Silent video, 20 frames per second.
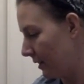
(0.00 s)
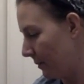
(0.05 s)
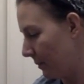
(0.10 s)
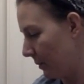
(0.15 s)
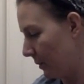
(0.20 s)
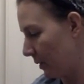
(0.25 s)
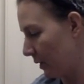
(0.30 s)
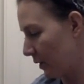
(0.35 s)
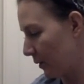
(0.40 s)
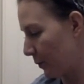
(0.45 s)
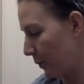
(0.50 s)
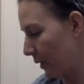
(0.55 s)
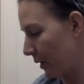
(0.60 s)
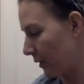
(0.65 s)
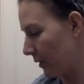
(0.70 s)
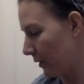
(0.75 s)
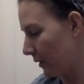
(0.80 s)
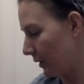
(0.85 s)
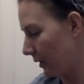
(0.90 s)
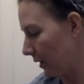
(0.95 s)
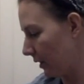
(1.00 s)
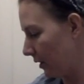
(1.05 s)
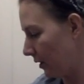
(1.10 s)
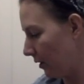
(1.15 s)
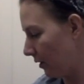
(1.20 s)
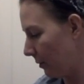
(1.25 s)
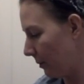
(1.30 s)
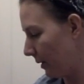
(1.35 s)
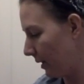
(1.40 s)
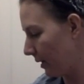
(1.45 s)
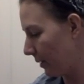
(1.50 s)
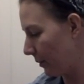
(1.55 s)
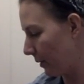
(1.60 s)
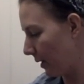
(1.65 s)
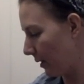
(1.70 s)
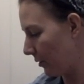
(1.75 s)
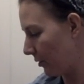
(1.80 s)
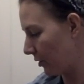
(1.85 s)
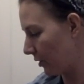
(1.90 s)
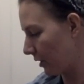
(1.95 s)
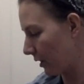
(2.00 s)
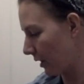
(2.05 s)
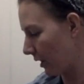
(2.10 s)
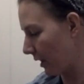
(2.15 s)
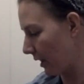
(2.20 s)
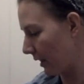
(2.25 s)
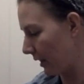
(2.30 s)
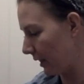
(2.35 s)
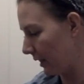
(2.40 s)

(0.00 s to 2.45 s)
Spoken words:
I'm going to sprinkle a little bit of brown sugar in